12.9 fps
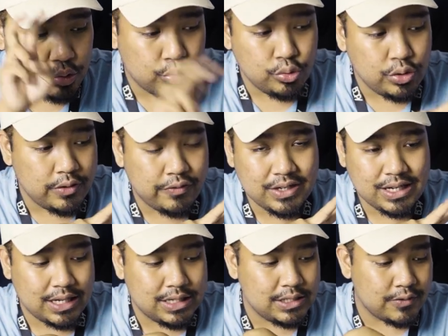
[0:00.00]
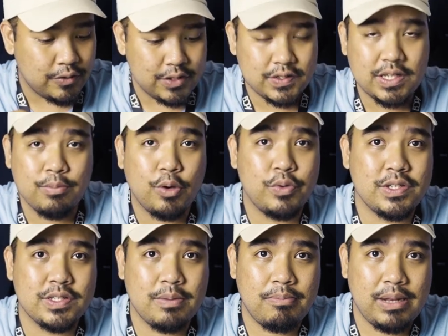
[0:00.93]
two different colors for this keyboard,
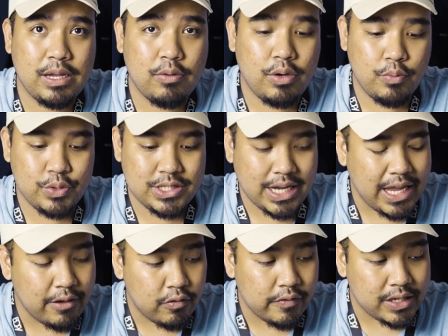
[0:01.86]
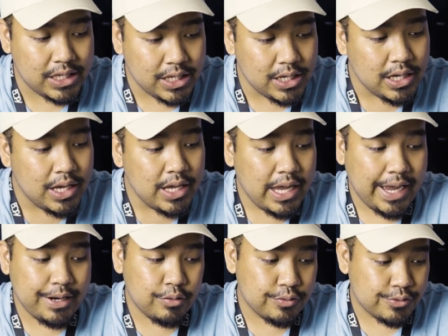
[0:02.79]
which is the black one, which I have over here,
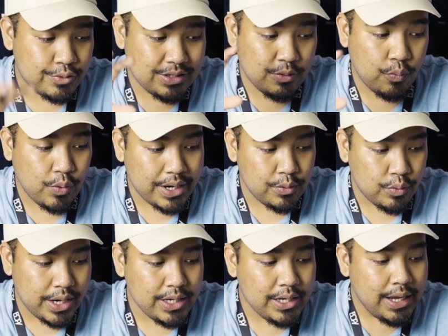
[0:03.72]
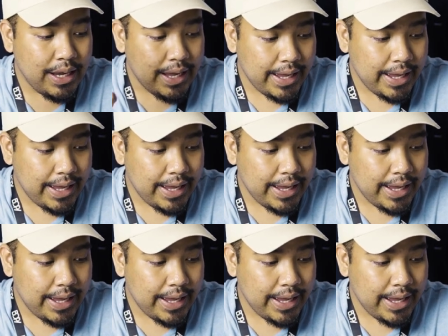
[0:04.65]
and also the white one.